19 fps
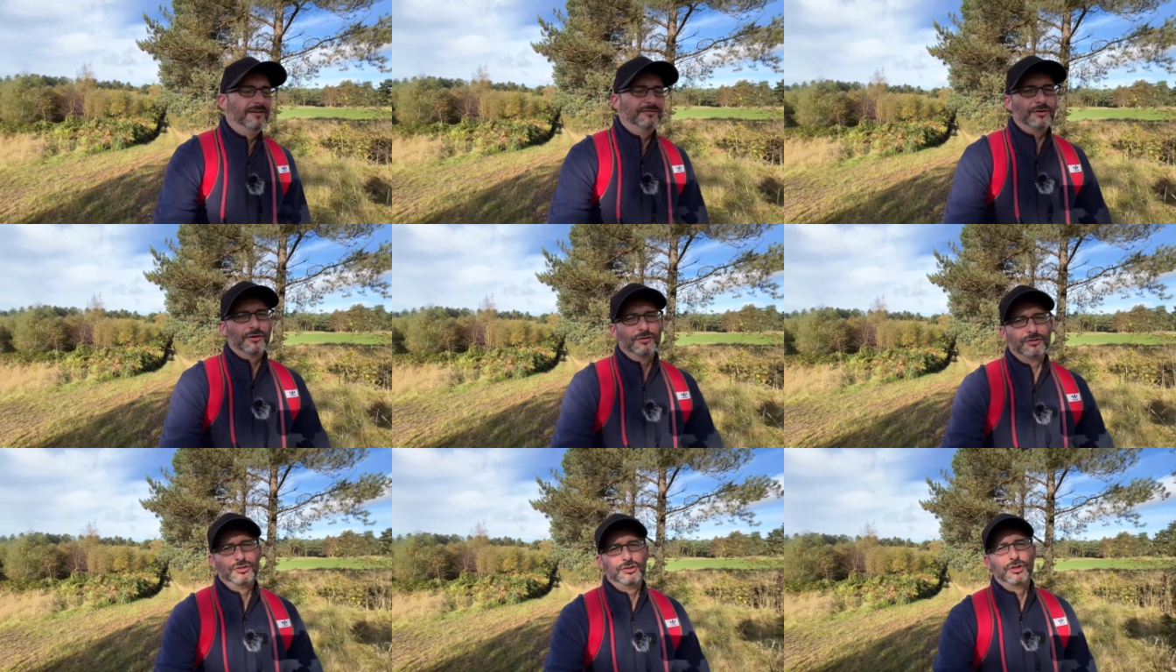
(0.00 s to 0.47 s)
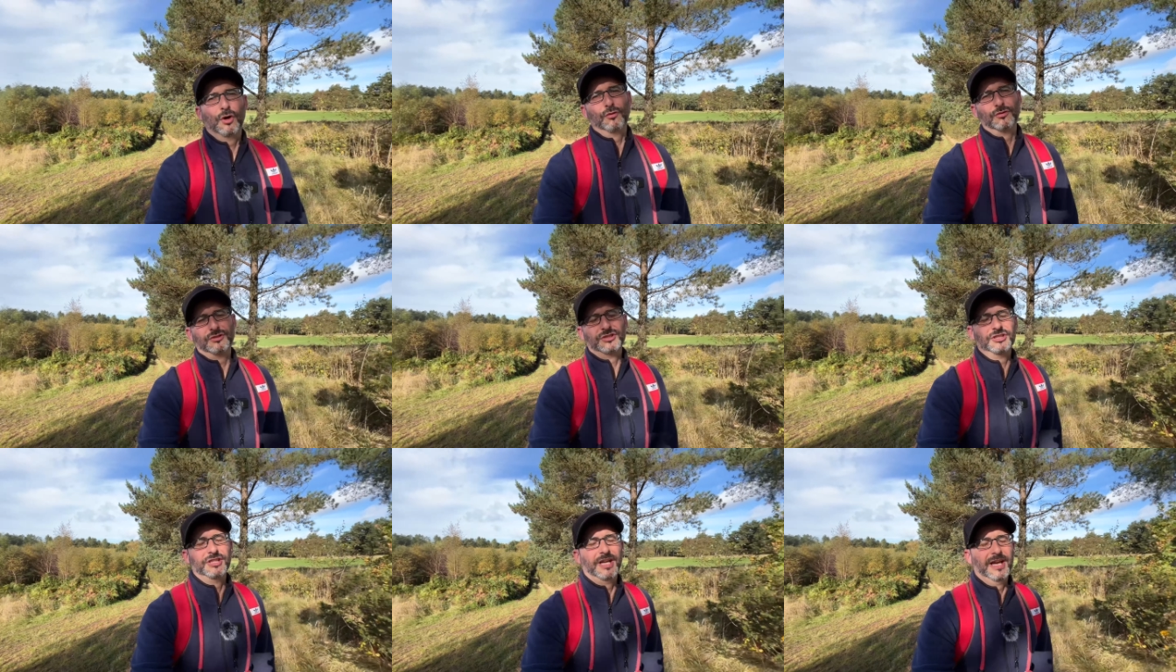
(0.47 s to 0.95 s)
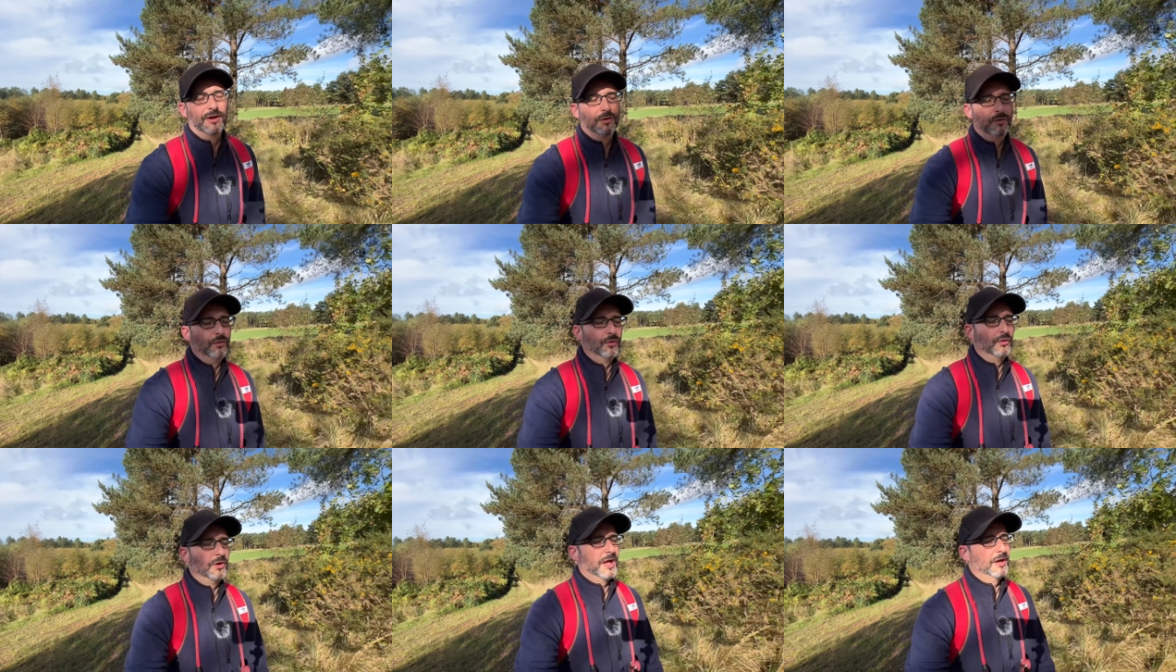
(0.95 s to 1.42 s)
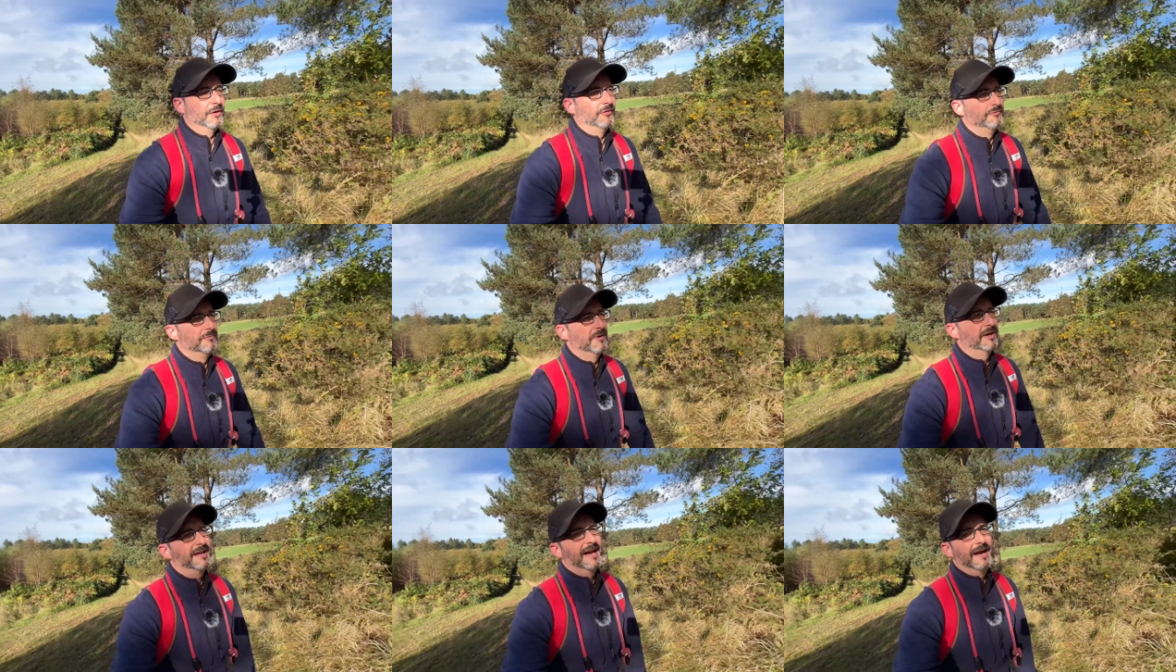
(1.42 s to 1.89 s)
I've got dog shit all
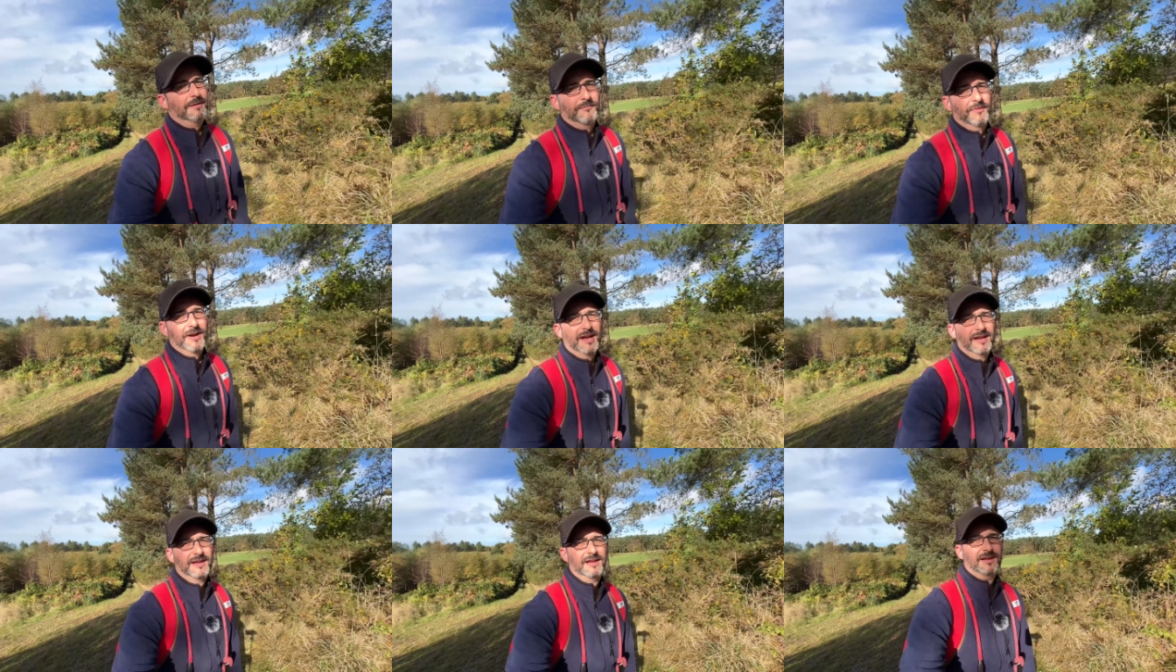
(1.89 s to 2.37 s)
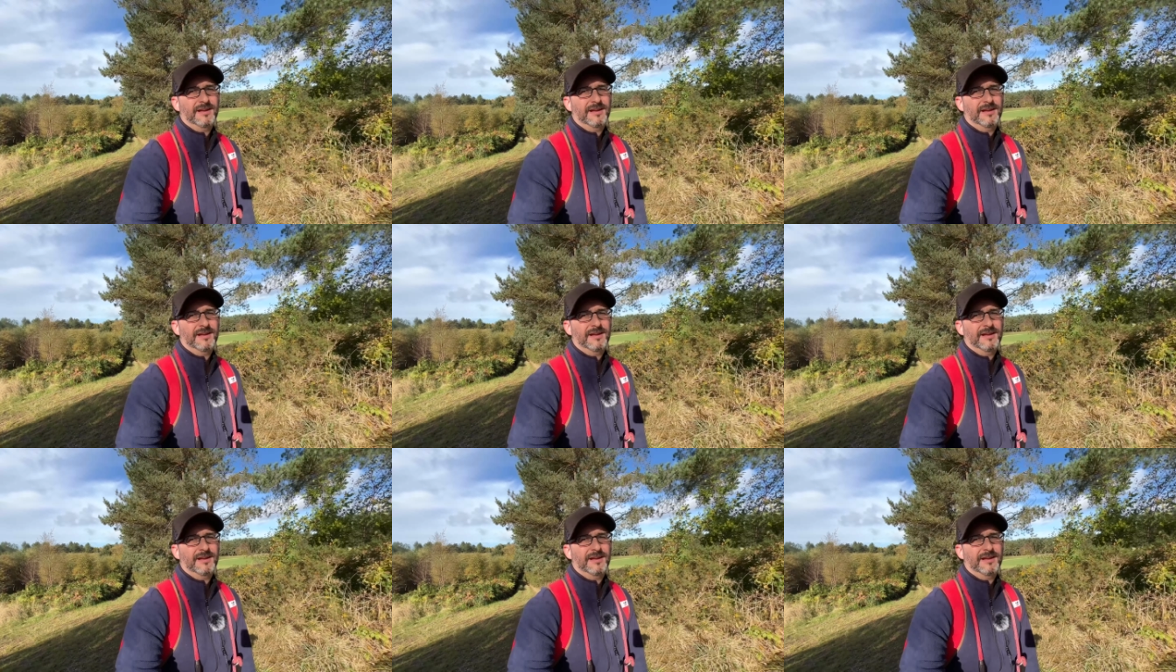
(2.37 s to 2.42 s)
over my camera.